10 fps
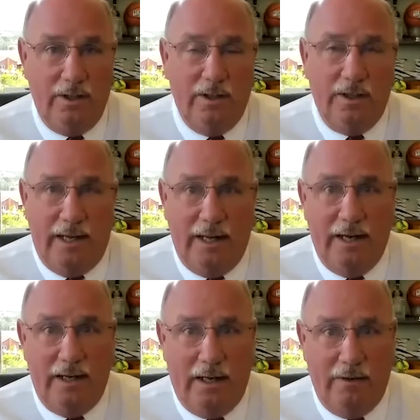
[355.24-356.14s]

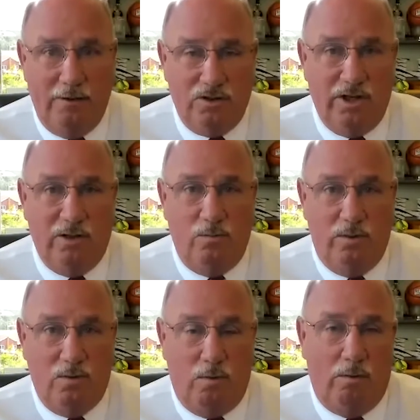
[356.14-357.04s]
and you stick with
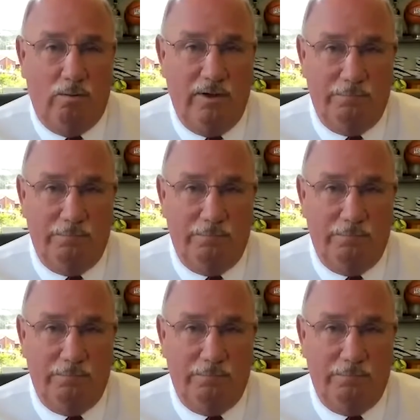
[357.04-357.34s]
quality